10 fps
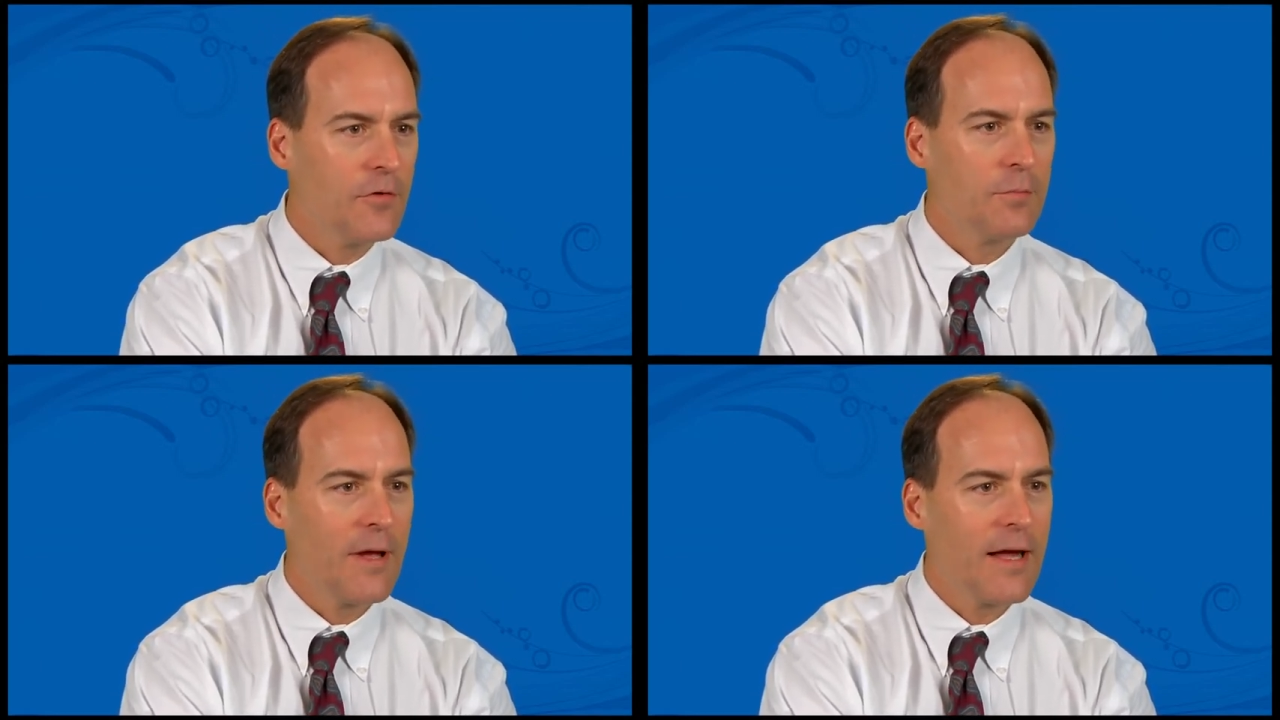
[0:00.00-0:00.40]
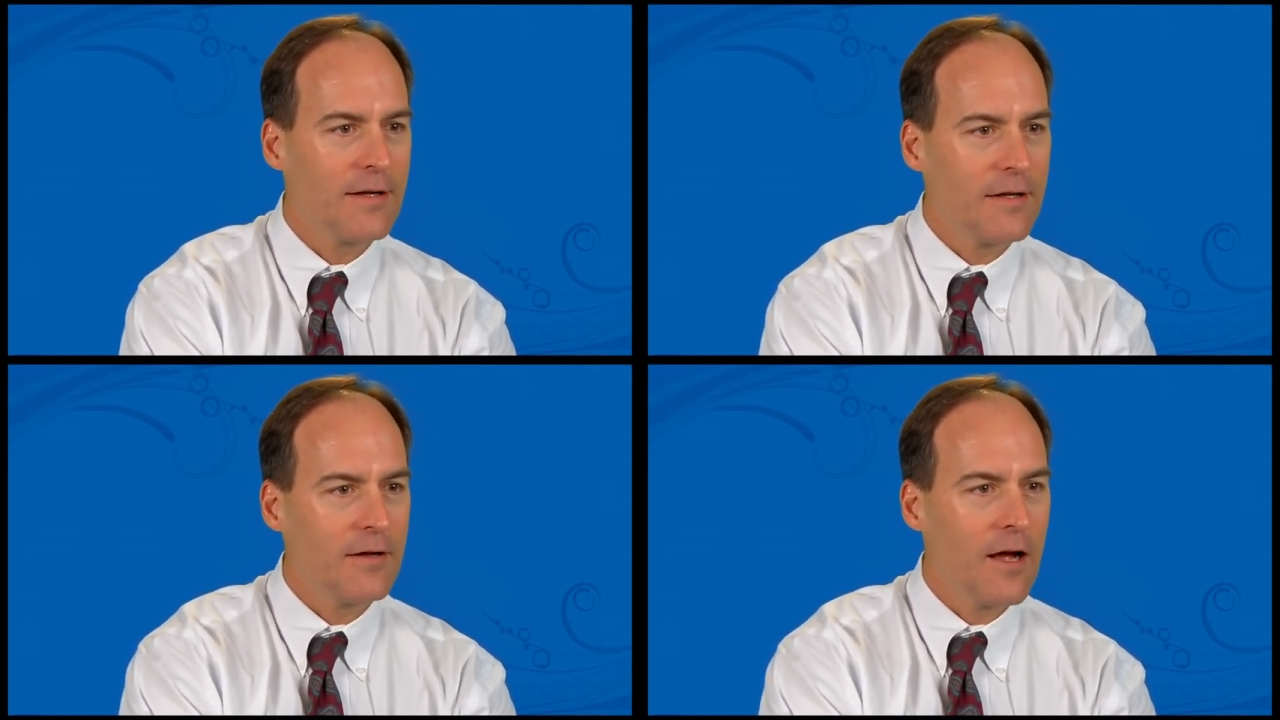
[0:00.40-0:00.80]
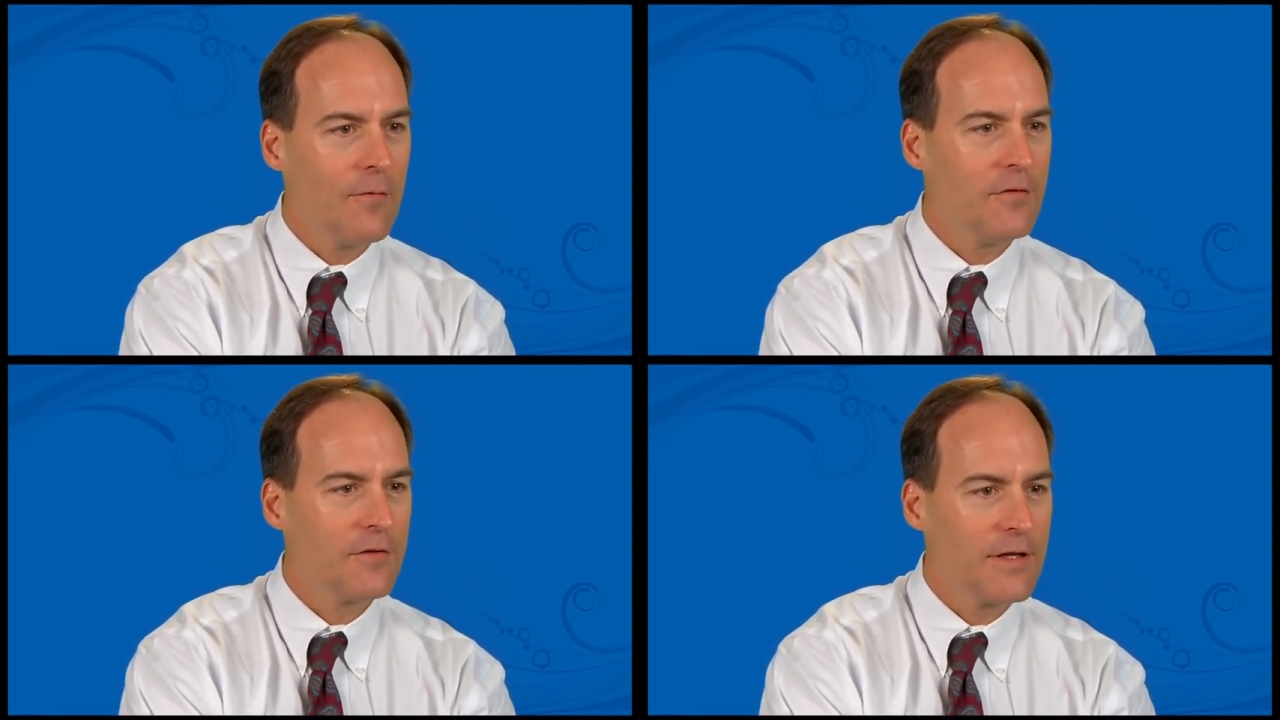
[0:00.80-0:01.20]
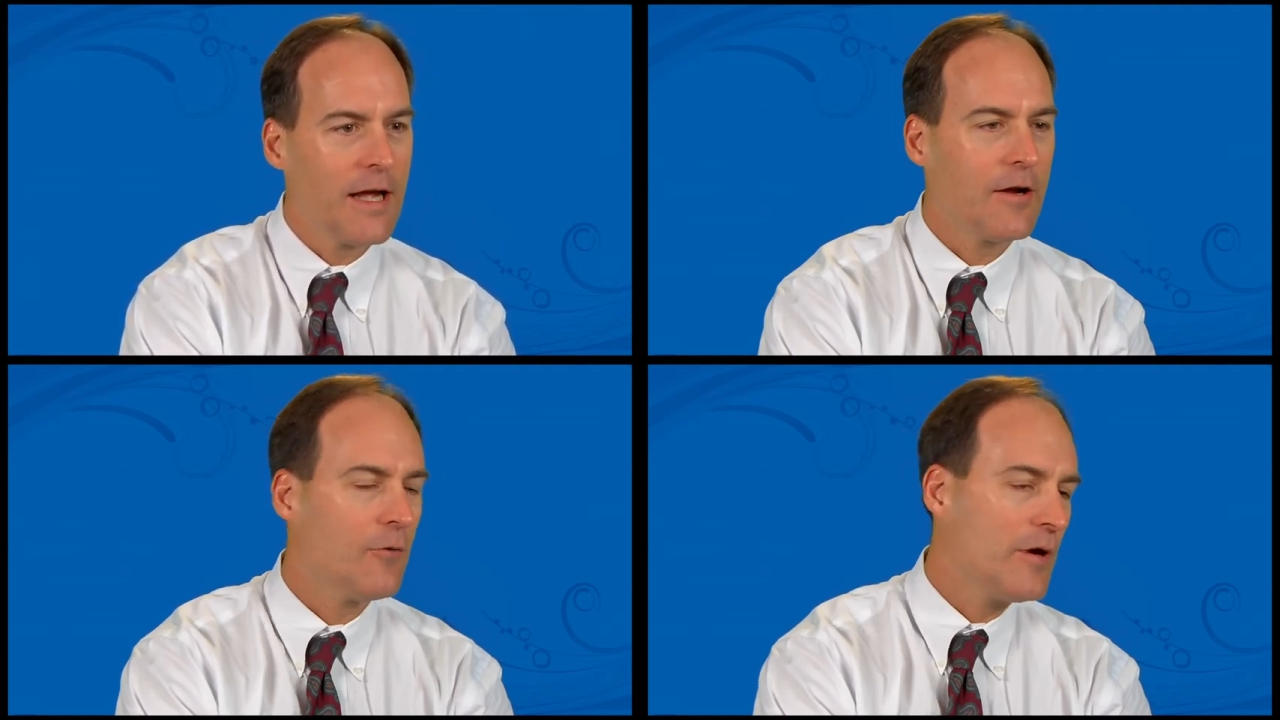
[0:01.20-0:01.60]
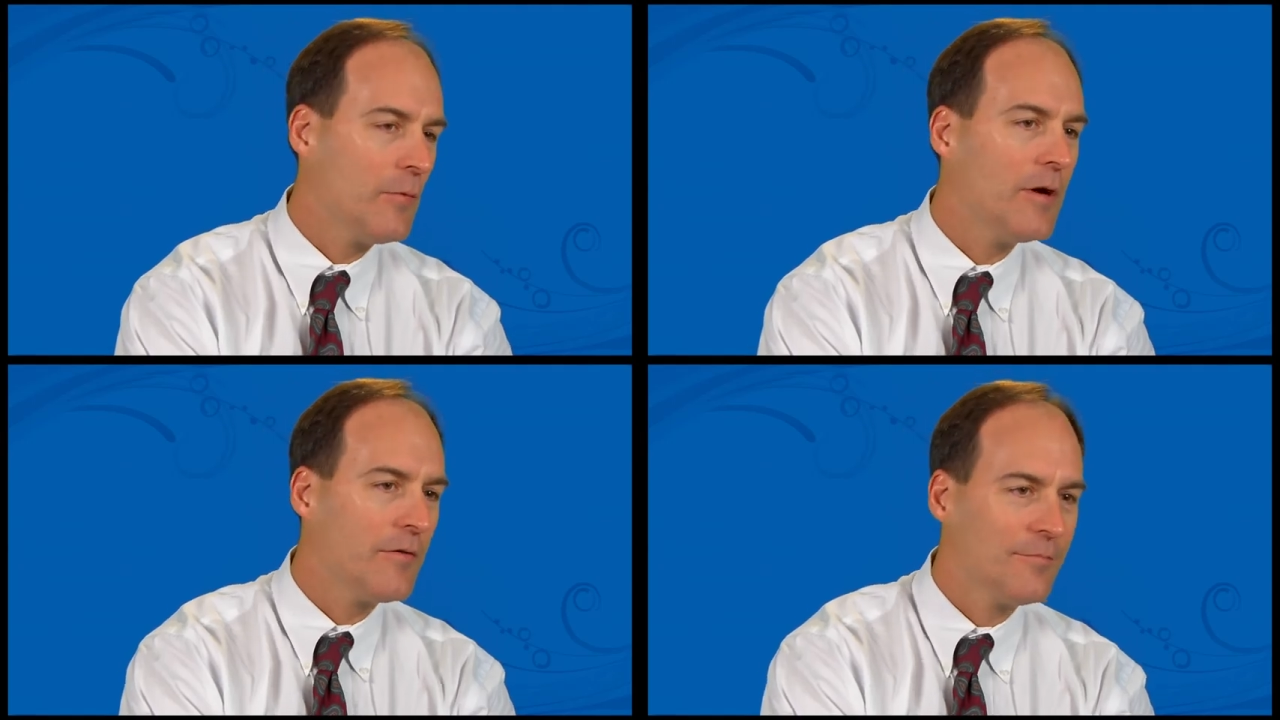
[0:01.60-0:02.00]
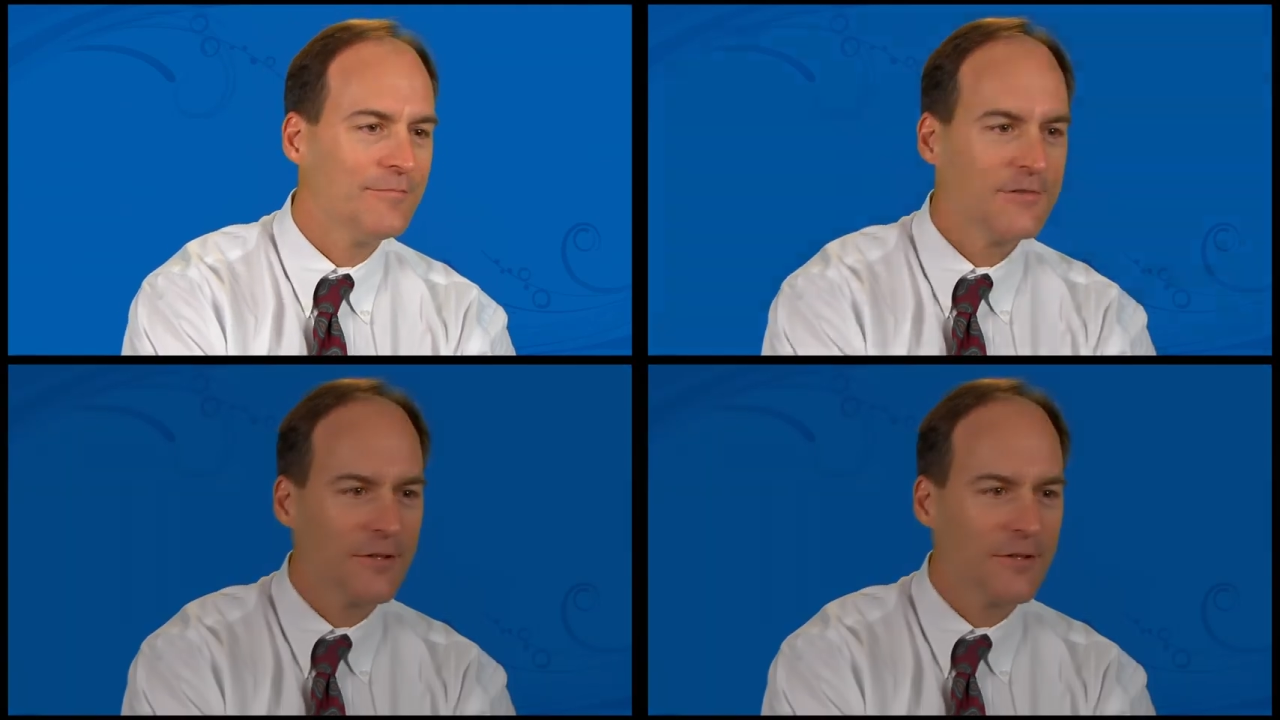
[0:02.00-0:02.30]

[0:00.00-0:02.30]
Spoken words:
respect, obviously, I agree with.